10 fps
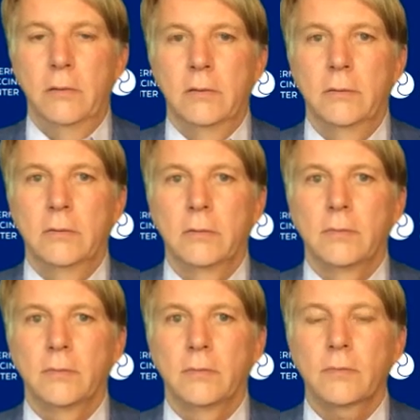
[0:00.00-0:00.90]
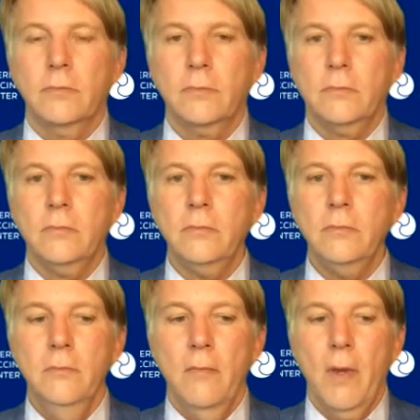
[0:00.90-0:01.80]

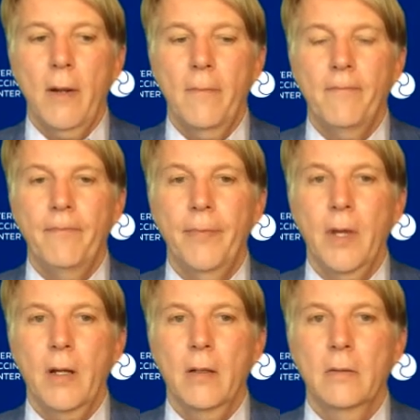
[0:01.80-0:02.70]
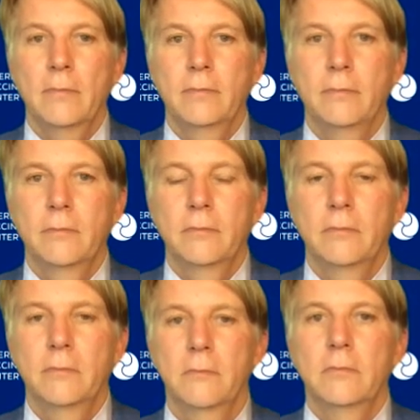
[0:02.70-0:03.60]

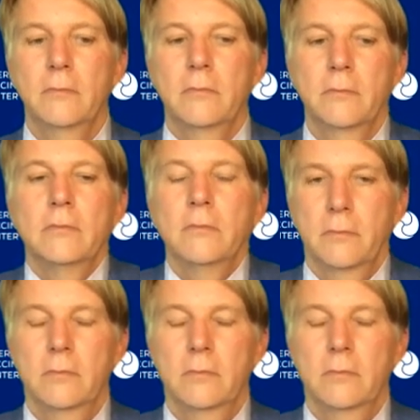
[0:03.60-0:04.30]
(silent)